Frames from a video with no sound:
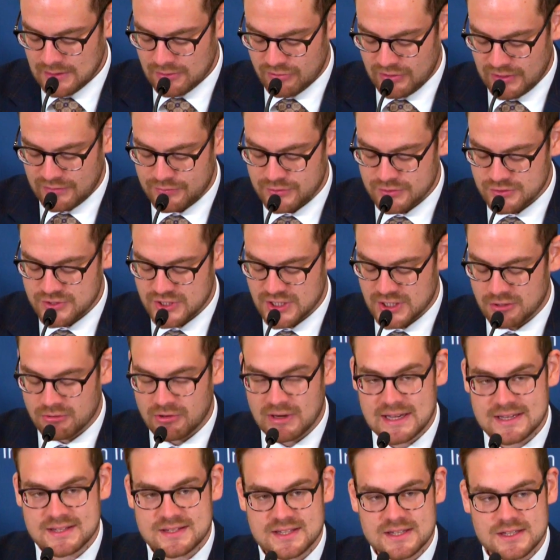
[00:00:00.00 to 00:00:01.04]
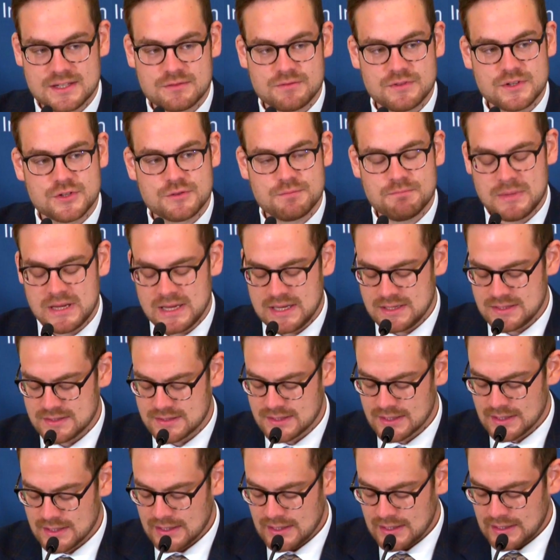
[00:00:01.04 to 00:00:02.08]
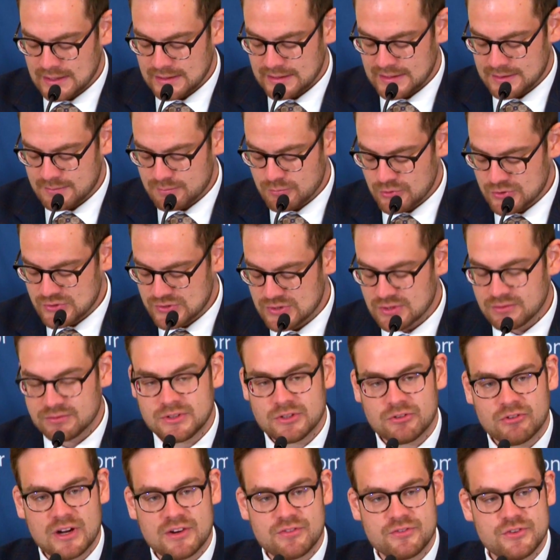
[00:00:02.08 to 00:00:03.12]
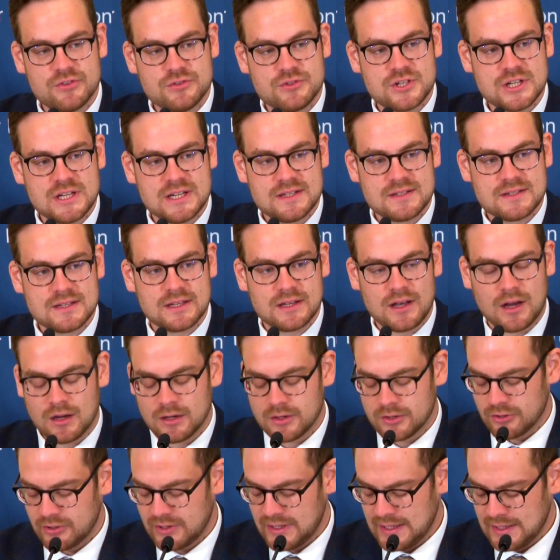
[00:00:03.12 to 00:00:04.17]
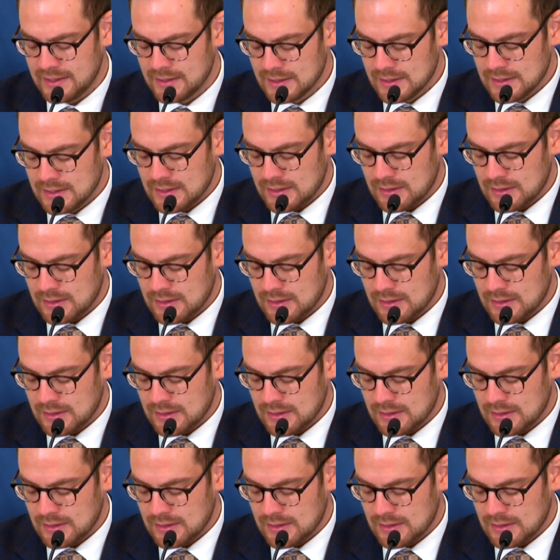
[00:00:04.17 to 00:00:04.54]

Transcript: refugee crisis, which means that most of the refugees in Hungary